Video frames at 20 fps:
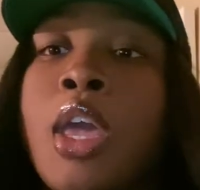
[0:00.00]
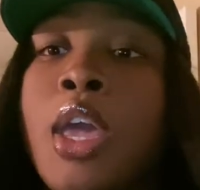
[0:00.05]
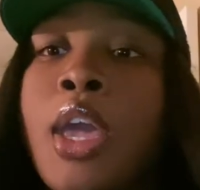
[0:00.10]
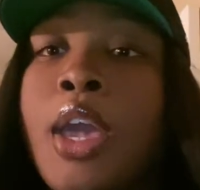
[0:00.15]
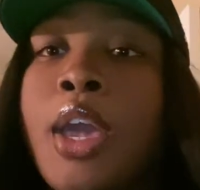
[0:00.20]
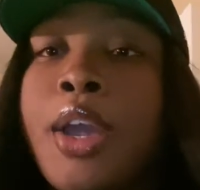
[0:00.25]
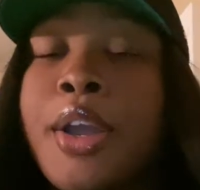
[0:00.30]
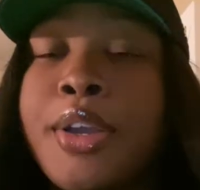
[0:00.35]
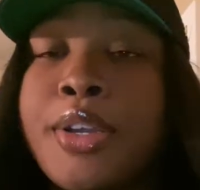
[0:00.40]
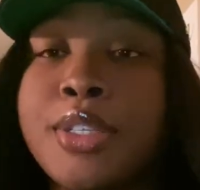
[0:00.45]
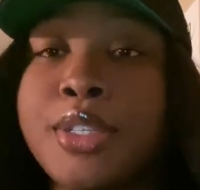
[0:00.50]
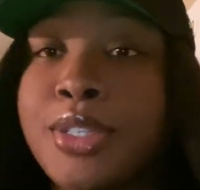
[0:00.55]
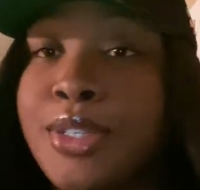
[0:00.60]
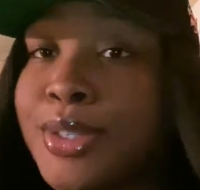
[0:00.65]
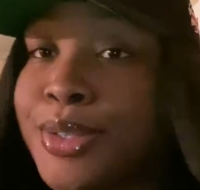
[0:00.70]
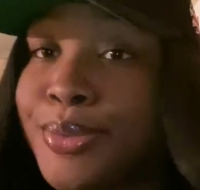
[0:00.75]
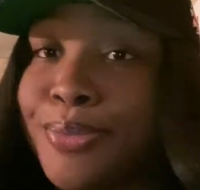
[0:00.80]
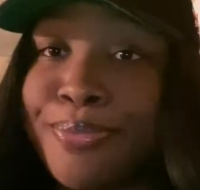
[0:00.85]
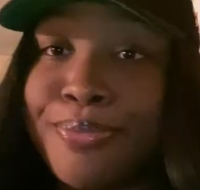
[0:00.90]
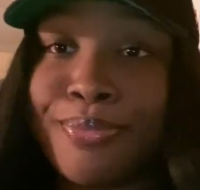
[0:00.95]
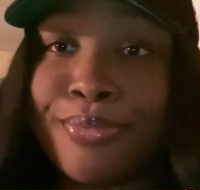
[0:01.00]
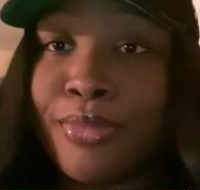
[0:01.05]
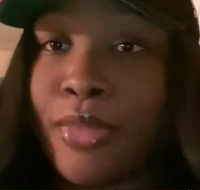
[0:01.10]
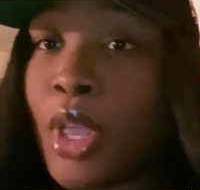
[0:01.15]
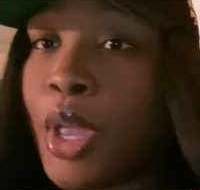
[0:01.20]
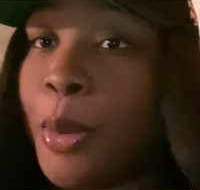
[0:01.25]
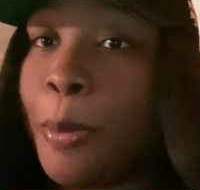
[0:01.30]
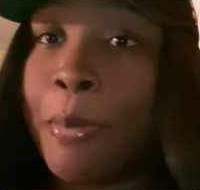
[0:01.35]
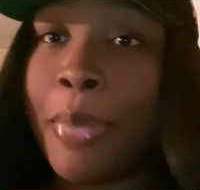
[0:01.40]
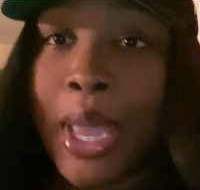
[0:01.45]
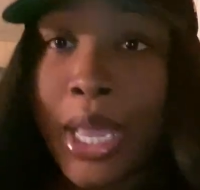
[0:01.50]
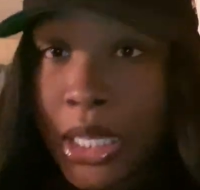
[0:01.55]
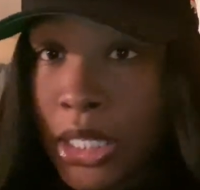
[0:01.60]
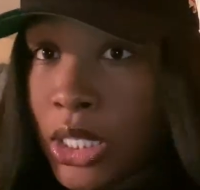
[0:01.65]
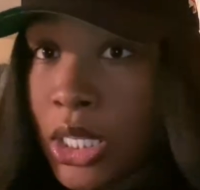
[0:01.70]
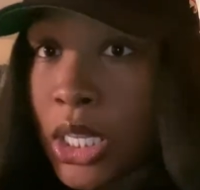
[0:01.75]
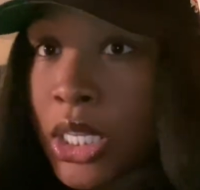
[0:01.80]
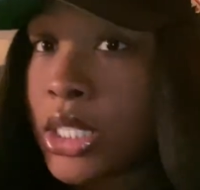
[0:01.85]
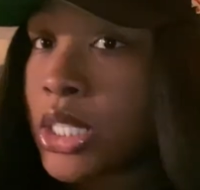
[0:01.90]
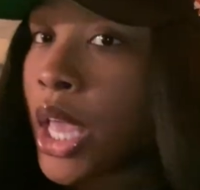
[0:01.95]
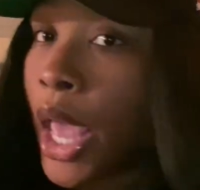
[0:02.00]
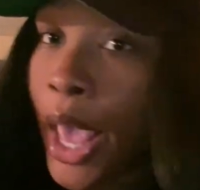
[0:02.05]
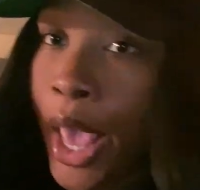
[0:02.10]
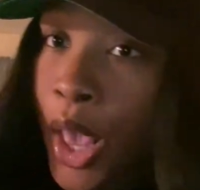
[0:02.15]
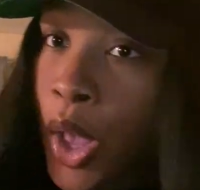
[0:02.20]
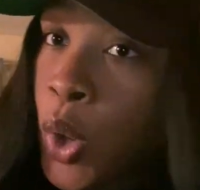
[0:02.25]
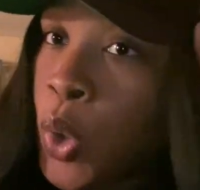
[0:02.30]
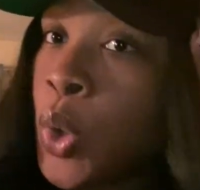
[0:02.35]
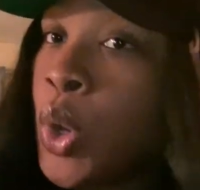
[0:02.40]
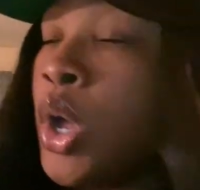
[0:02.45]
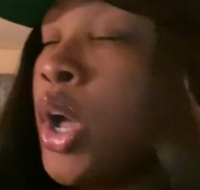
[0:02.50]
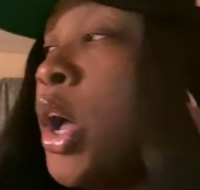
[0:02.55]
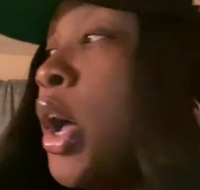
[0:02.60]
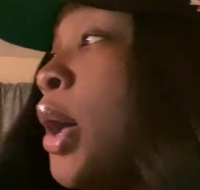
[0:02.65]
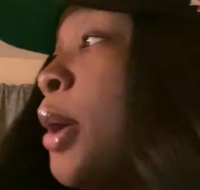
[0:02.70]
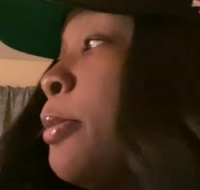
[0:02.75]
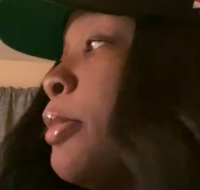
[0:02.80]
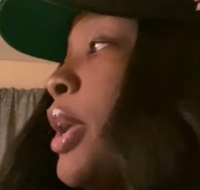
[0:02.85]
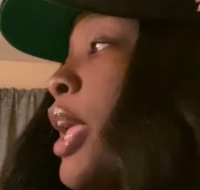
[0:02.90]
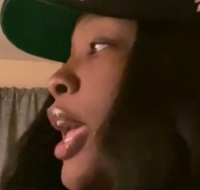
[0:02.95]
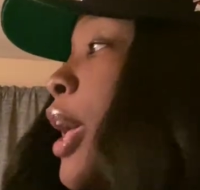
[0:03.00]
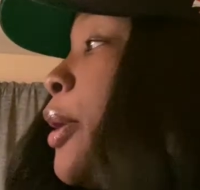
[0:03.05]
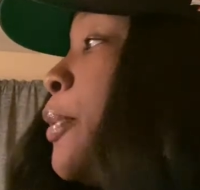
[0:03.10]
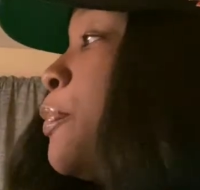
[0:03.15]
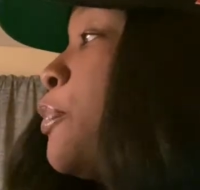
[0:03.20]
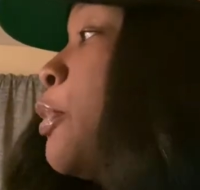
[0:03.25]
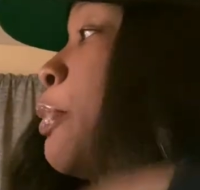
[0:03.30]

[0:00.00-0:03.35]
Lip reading: Hair's basic as hell. But yeah, we're